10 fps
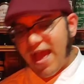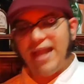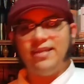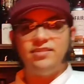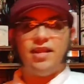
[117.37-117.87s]

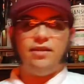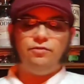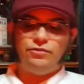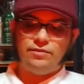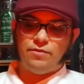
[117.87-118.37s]
Alexander,
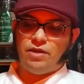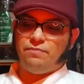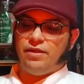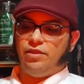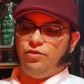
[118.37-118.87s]
which I'm gonna
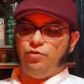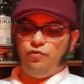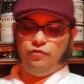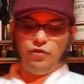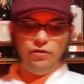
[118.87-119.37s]
bring you
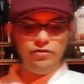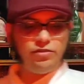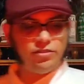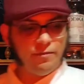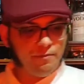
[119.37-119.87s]

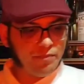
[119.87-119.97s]
first,